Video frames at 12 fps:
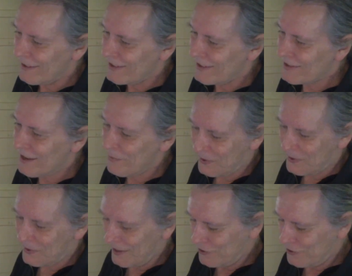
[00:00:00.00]
this
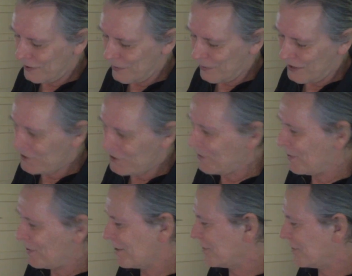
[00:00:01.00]
sample, it should have been
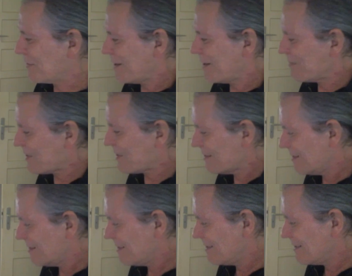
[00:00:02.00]
200 grams.
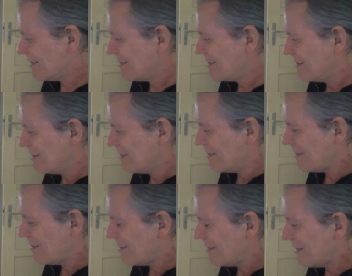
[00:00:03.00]

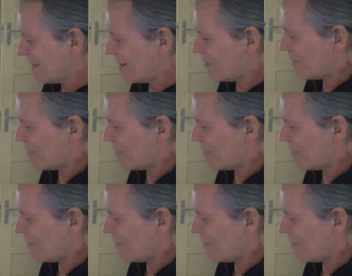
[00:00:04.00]
Then I would